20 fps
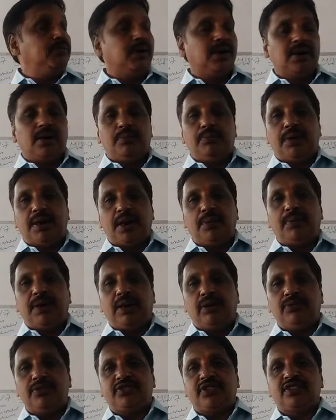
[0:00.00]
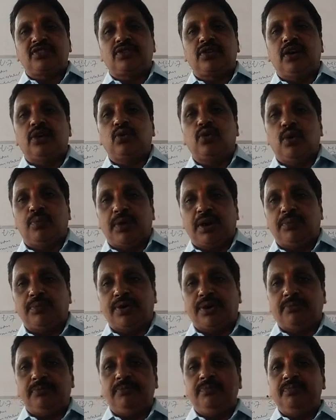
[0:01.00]
Bandapalam, which is called
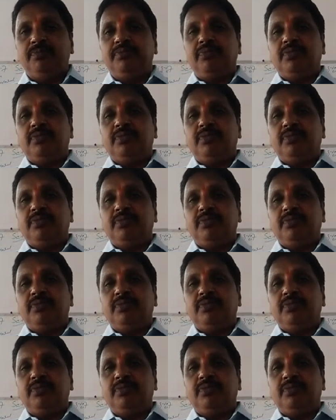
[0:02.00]
Gopalpuram,